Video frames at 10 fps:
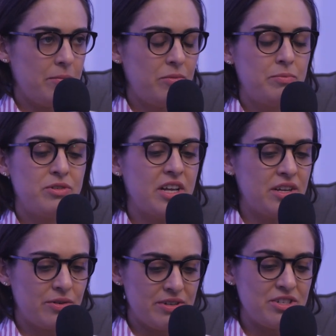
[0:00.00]

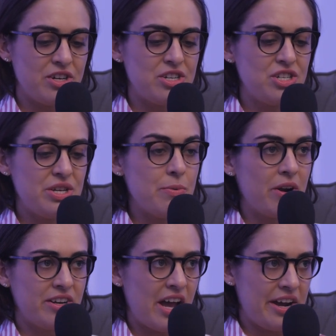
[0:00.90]
presenting research. He
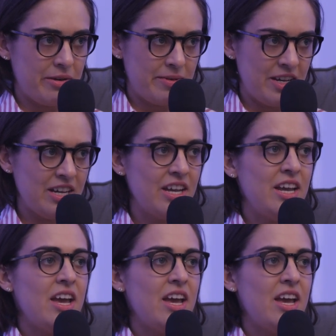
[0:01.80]
wanted to hire me,